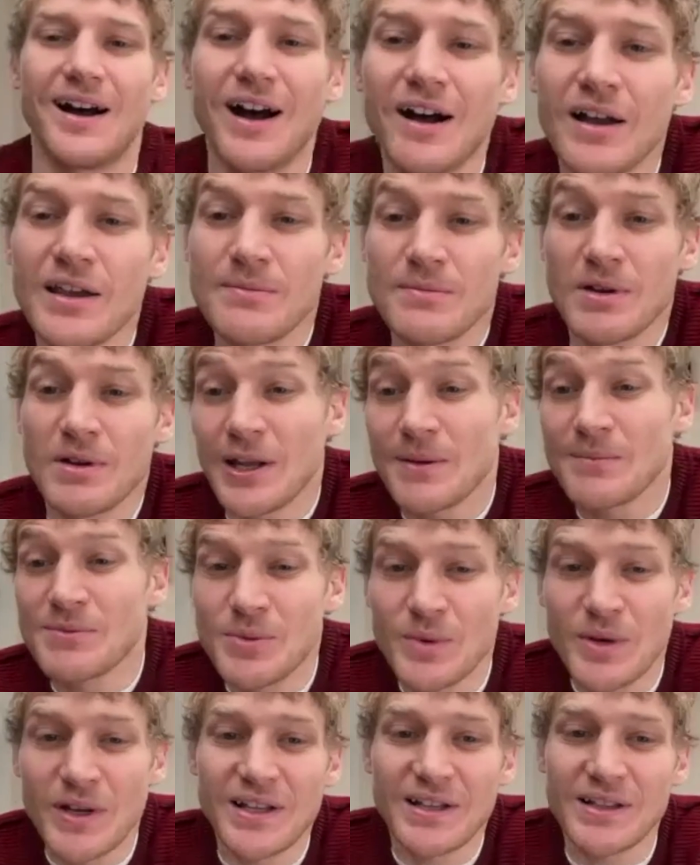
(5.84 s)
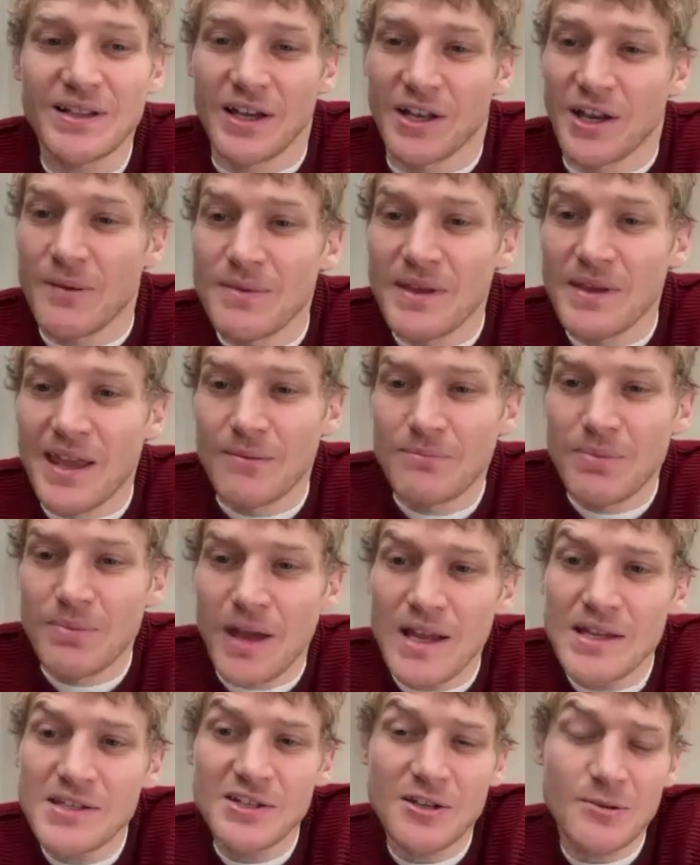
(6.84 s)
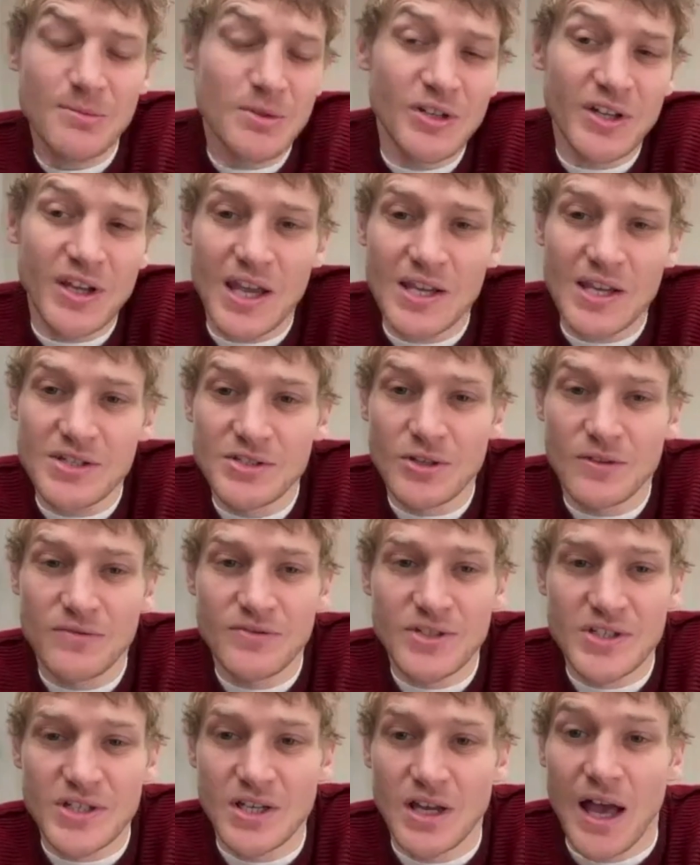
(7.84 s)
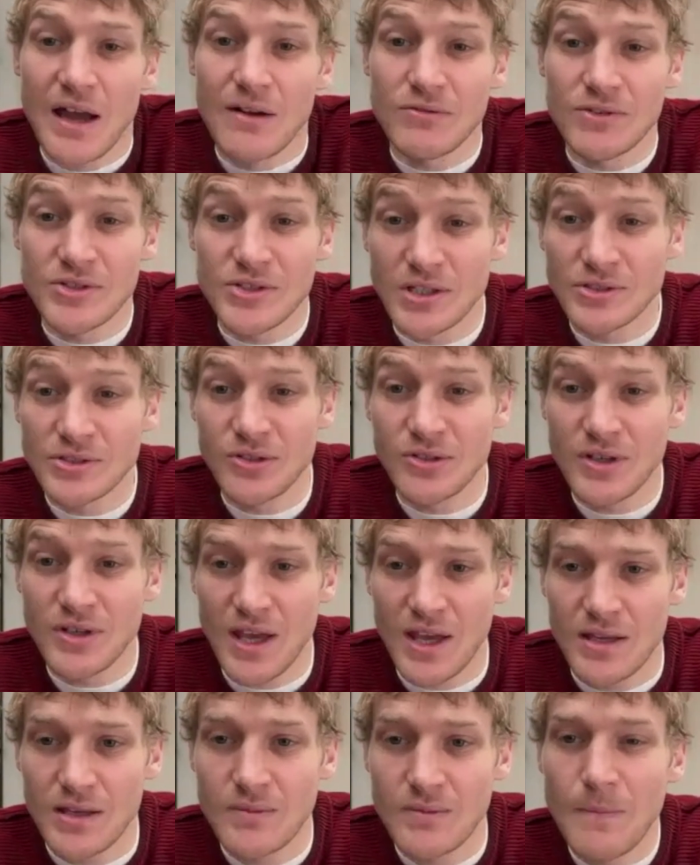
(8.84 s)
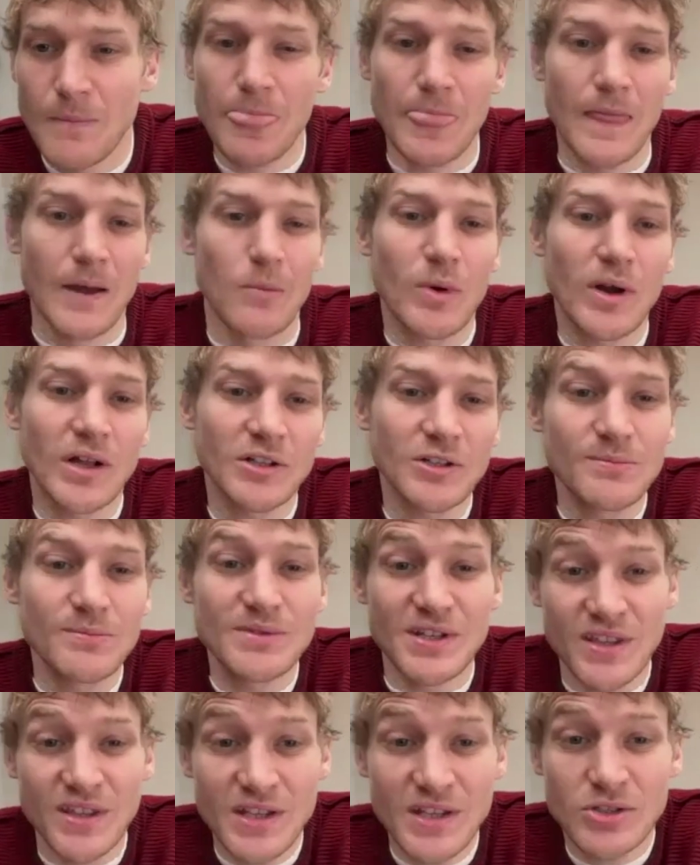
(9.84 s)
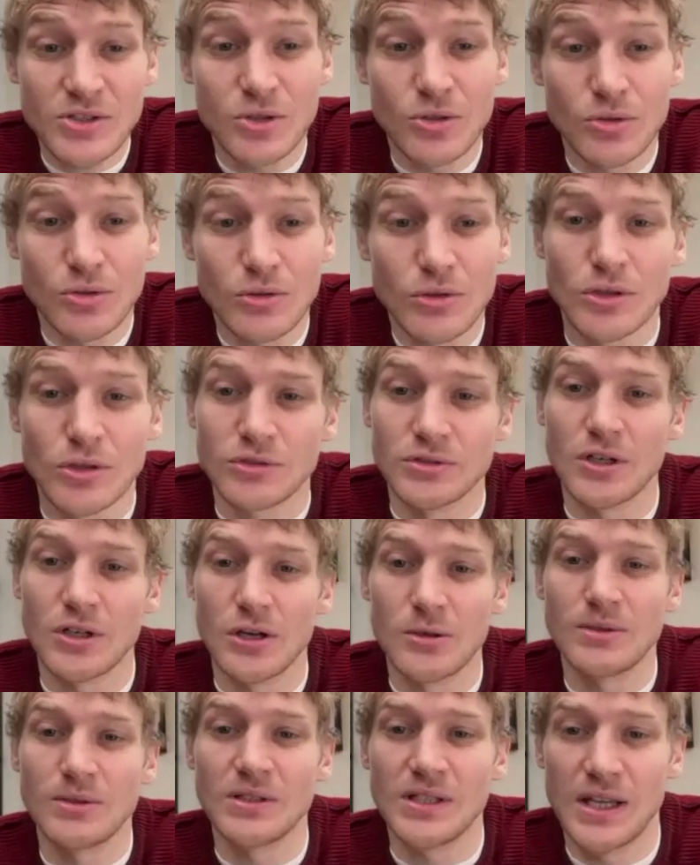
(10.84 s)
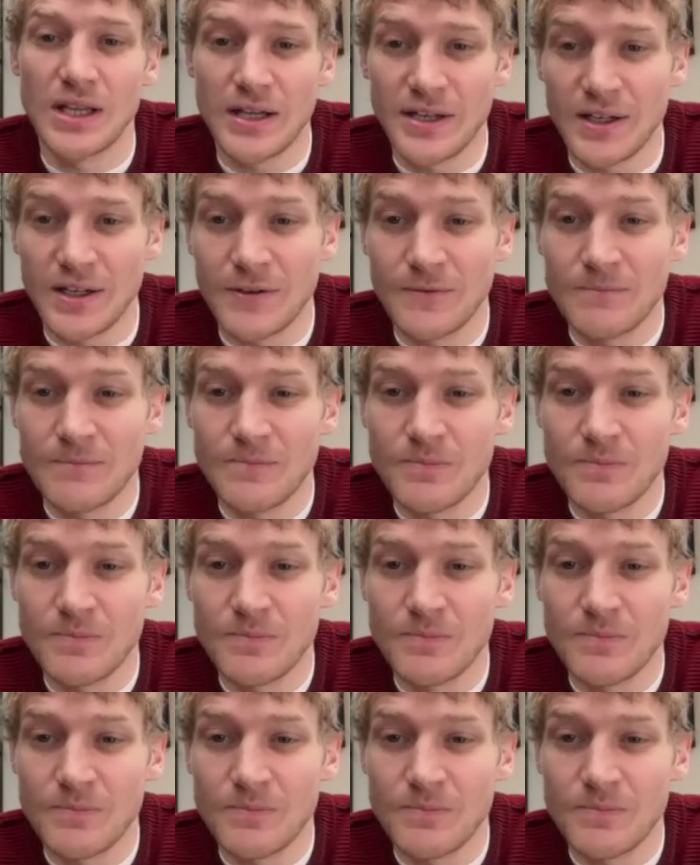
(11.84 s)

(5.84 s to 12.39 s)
Hi, my name's Will, and I'm the Campaigns and Communications Officer at Results UK. And welcome to this call on global learning.